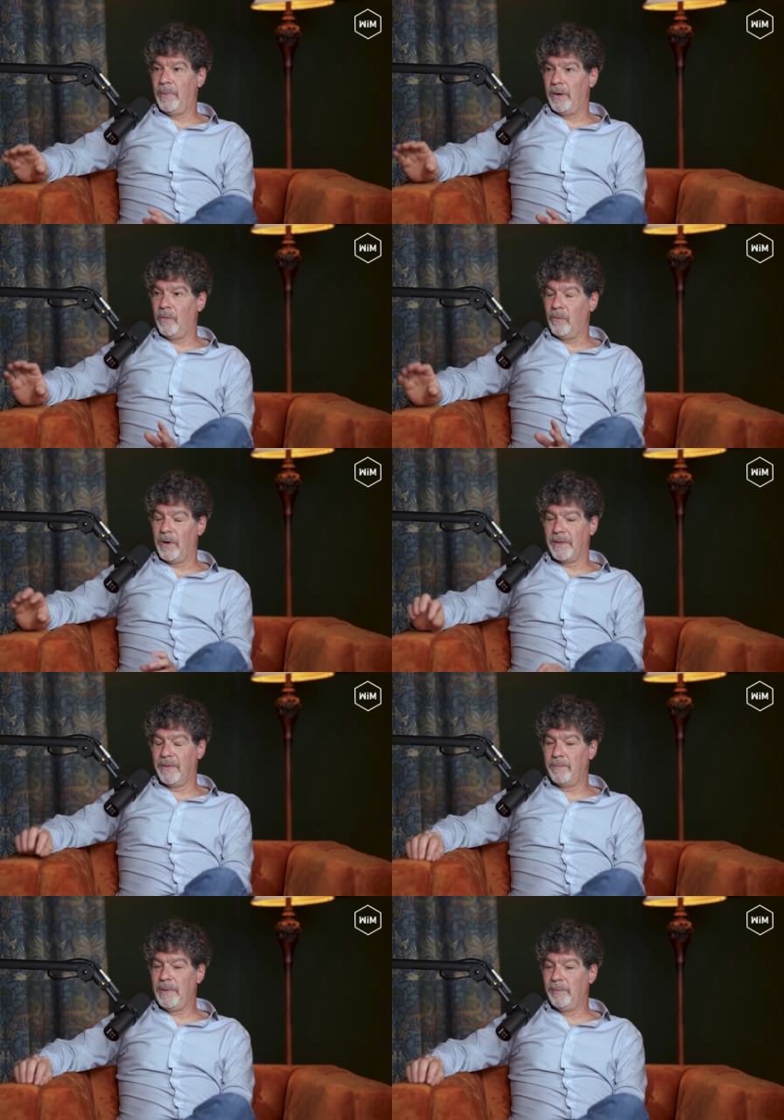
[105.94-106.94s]
But what I
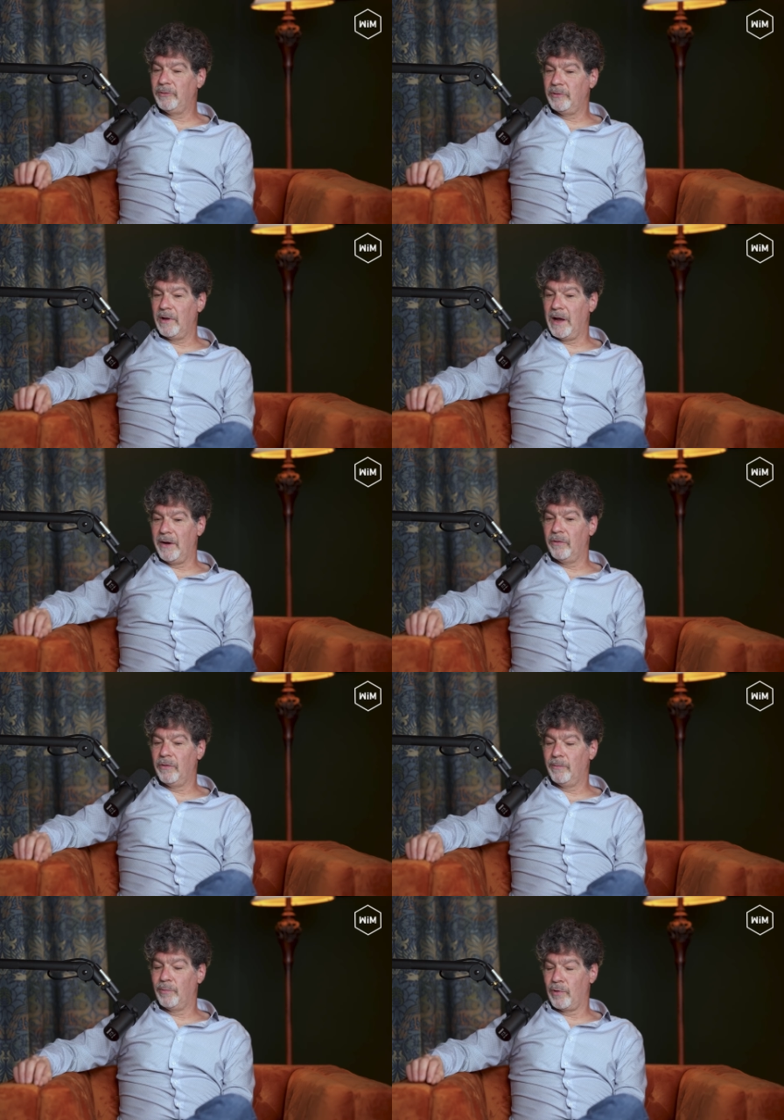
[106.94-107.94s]
think people do not
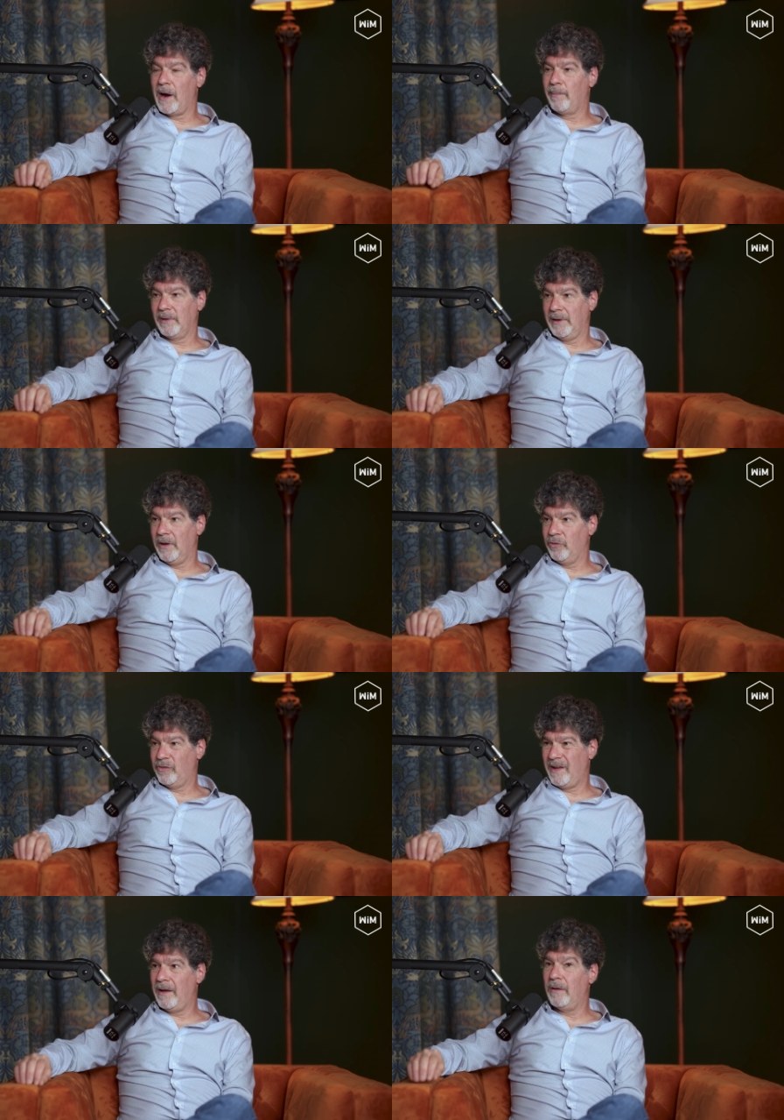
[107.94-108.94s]
properly
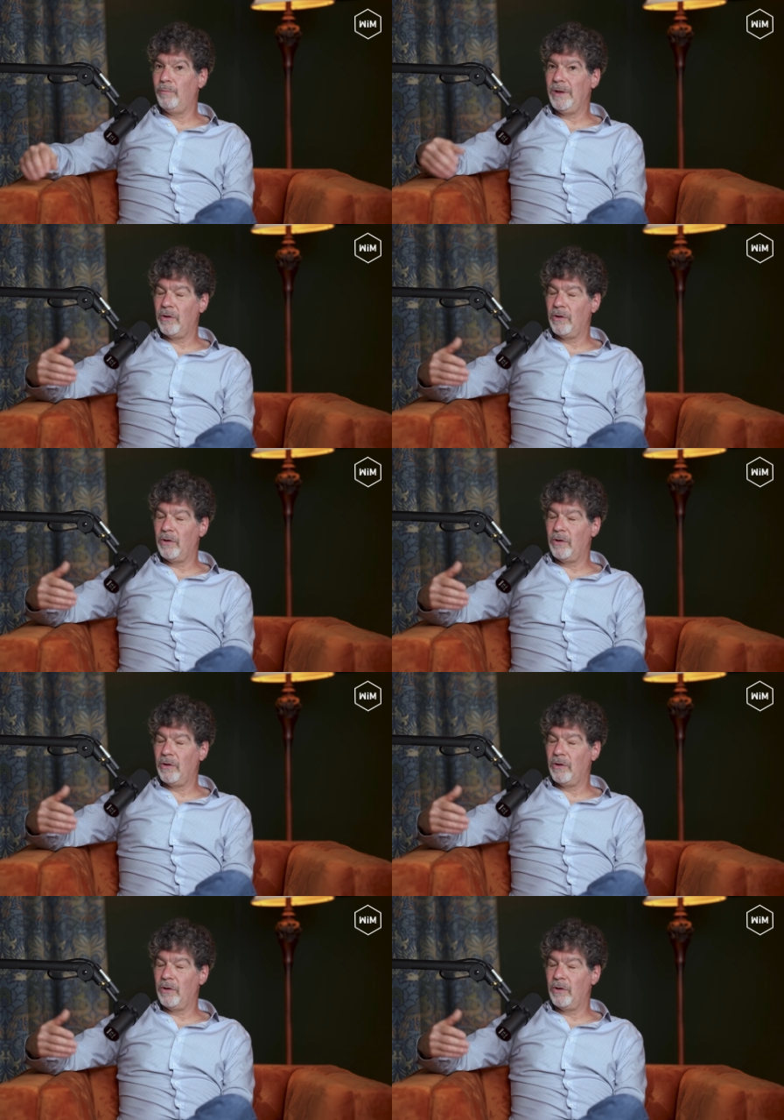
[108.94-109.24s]
understand,